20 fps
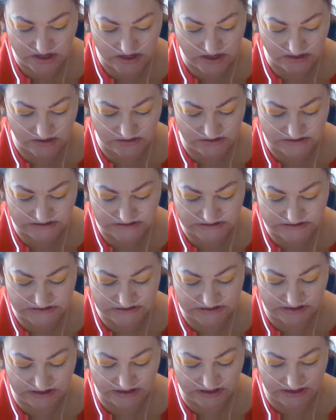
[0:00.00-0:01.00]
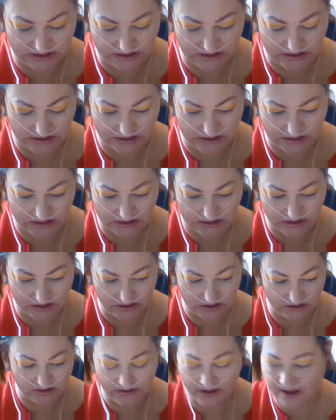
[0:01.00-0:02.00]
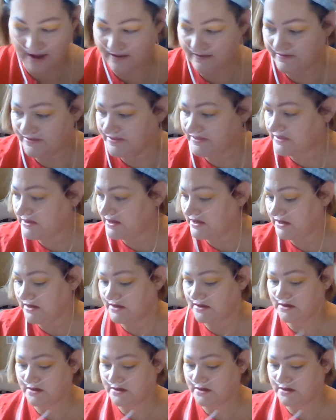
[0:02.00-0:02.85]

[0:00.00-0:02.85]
Let's see. I think.